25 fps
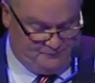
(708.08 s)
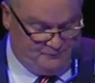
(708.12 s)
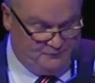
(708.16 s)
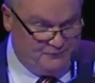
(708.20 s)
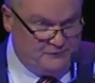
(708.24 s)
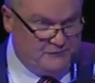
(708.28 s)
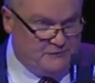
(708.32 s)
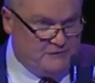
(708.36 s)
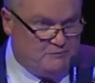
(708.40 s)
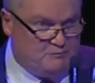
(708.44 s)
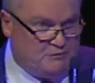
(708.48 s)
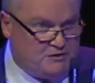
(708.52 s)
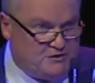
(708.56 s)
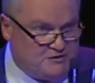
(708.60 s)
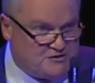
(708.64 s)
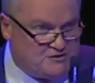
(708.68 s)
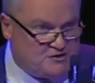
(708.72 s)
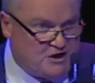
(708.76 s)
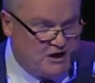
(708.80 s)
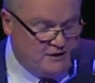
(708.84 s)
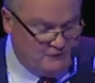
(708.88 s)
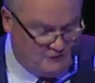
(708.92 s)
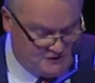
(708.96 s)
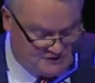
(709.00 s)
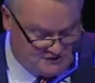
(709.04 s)
I would say to
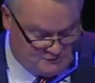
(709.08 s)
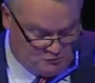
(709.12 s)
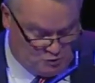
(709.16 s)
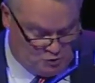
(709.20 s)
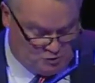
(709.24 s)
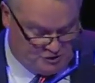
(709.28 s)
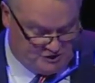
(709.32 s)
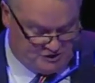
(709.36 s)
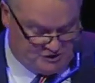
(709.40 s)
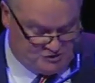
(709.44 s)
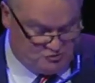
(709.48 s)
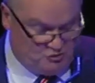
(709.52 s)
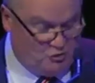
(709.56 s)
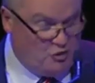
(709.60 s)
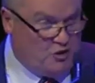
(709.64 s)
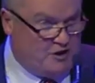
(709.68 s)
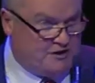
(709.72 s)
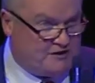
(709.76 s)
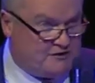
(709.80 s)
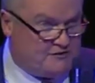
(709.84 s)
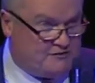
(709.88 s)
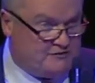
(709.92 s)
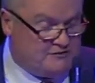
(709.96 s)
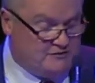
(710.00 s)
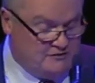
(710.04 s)
Michael Klein, don't
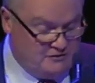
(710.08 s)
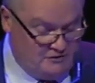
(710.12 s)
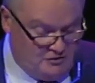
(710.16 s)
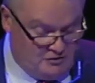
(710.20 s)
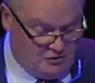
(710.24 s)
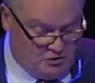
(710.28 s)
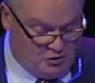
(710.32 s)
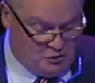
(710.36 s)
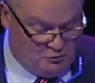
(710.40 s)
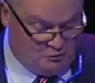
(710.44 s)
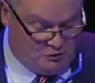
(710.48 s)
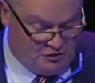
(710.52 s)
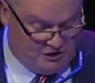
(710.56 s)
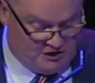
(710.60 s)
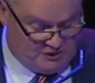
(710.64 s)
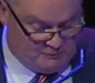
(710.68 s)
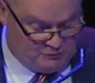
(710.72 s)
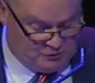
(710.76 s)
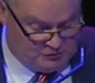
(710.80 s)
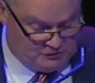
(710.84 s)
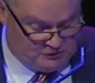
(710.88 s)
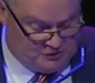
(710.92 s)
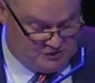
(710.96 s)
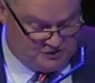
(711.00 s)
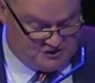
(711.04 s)
let your children miss
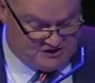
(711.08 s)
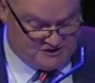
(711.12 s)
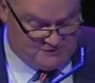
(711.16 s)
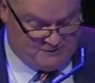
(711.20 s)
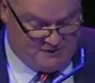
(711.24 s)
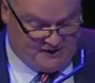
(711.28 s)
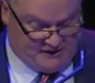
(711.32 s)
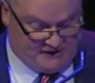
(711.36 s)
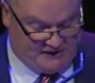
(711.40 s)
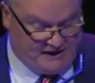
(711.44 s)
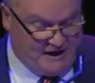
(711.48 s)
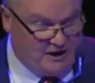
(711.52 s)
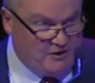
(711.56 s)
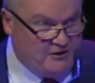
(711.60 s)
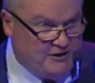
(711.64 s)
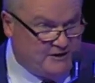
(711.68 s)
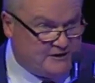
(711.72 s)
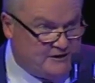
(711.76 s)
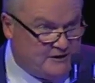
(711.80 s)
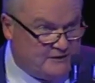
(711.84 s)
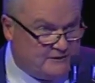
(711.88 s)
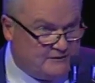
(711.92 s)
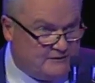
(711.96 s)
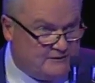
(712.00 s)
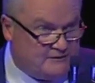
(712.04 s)
out on the journey
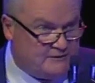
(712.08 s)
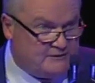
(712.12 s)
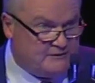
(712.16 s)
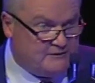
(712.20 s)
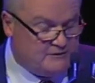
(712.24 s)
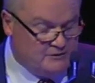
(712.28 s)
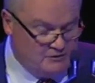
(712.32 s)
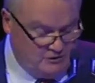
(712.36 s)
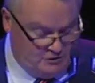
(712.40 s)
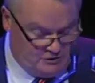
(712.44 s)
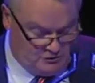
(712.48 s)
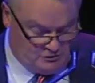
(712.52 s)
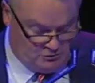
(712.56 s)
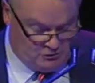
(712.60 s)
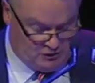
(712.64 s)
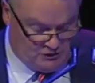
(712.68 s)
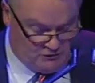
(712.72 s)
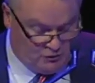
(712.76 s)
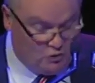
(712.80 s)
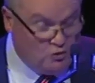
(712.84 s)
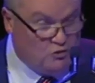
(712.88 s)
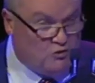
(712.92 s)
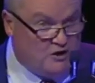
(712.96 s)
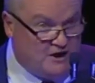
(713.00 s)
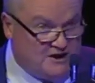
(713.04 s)
of being a Bulldog,
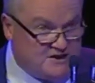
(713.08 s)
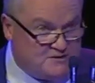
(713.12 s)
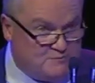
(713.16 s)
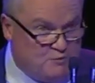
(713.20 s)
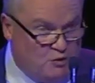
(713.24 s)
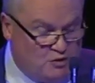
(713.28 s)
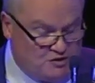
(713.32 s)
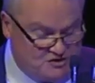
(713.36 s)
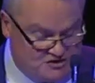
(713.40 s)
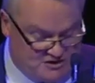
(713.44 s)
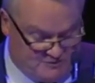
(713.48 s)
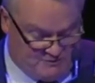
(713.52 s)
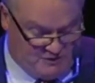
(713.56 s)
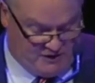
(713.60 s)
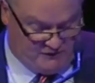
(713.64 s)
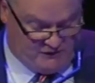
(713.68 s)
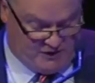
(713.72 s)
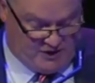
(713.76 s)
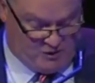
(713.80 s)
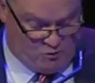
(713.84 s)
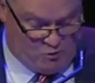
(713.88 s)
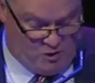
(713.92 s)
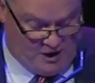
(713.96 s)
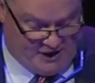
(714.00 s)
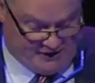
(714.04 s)
because David
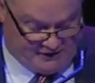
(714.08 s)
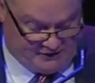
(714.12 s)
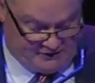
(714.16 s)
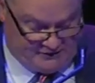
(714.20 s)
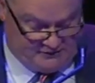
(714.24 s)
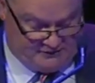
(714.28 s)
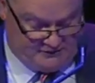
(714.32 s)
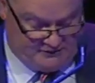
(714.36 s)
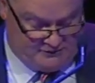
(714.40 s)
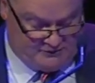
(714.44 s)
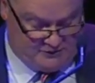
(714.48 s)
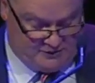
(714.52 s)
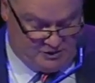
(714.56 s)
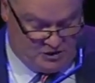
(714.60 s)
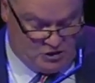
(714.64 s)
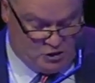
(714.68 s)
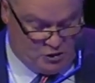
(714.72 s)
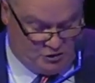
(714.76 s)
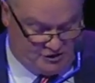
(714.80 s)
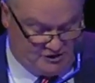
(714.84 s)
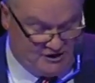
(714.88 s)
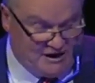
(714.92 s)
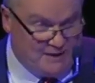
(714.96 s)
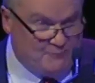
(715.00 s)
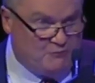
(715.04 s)
Smorgan is right.
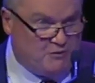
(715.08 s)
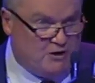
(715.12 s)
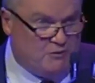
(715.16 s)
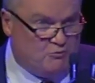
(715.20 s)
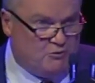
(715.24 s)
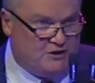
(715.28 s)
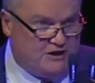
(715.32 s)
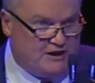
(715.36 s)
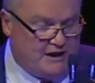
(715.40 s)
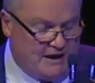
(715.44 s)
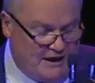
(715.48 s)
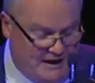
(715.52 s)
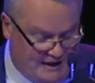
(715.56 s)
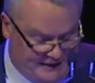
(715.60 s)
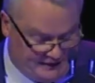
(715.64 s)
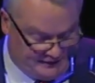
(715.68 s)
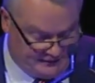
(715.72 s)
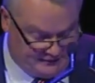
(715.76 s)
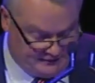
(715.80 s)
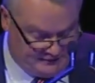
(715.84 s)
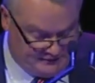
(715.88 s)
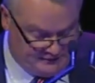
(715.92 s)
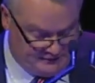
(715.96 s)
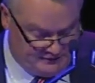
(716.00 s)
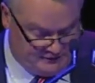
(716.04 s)
Being a Bulldog is
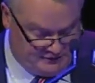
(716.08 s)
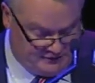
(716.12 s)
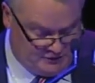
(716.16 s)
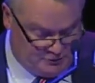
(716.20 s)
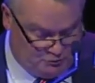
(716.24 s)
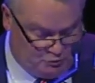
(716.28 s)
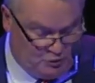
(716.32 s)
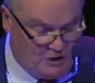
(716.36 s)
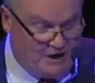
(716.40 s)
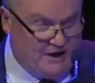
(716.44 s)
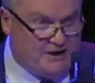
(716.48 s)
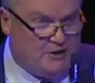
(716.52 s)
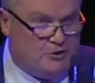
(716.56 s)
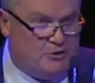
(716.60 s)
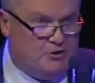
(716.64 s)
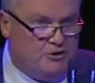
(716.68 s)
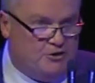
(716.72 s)
about character.